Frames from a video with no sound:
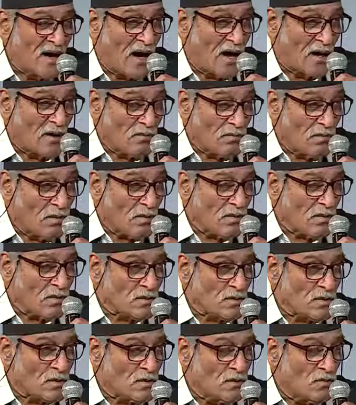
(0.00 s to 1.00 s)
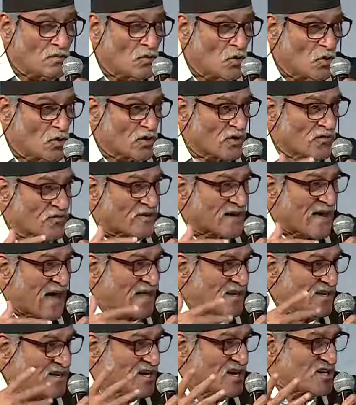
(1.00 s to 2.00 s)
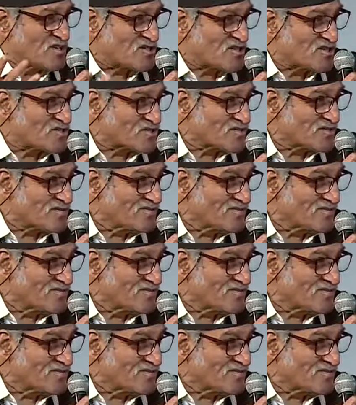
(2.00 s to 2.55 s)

are more of caricatures